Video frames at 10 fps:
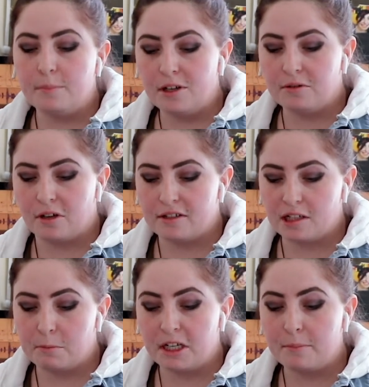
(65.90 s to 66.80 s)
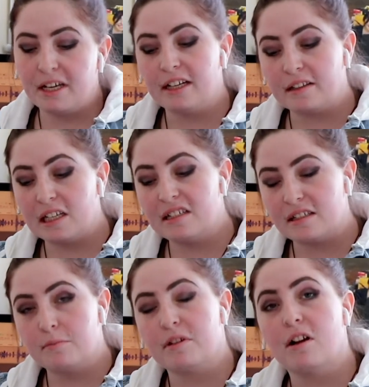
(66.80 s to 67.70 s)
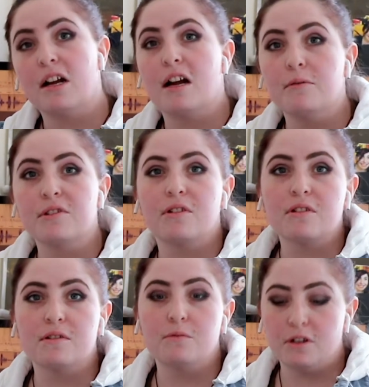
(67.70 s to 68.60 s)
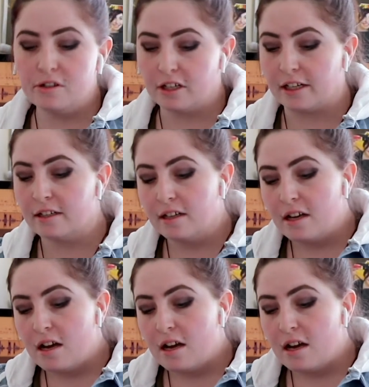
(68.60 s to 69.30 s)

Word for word: Is Blood Quantum?" and I'm like, "Thanks, NPR. I was also wondering."